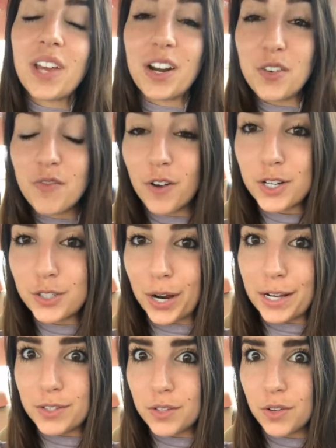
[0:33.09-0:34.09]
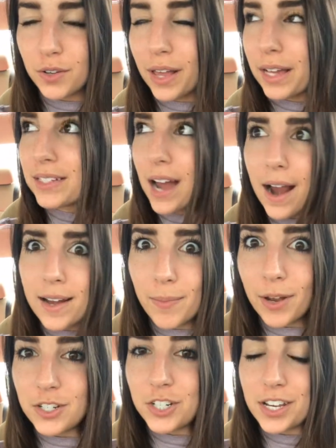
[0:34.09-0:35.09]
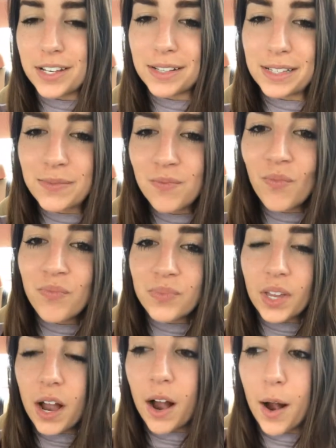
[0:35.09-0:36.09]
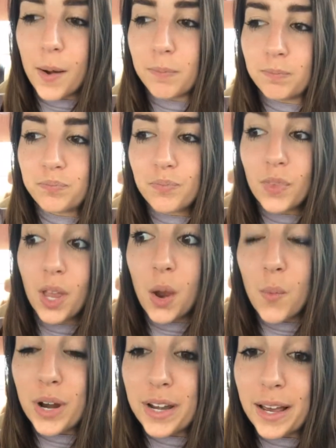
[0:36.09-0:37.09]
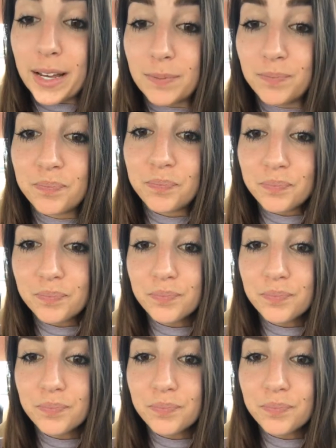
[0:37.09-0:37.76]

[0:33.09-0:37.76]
I do first grade, so they're like tiny munchkins. And we did